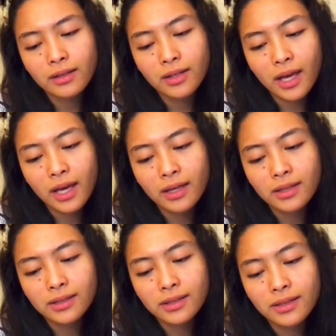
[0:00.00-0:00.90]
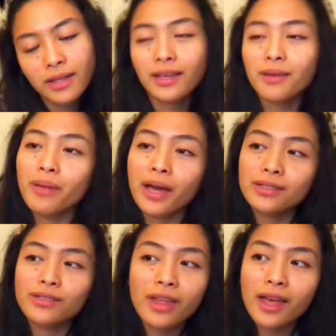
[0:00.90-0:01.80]
And thinking back to
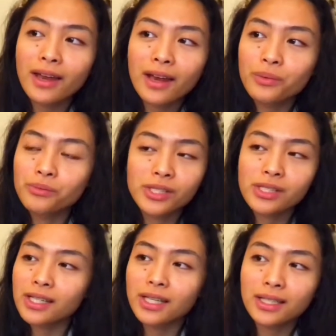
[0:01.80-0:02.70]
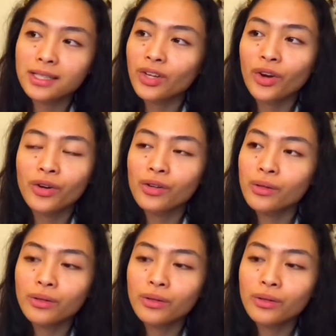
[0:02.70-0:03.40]
that, I'm just like, girl,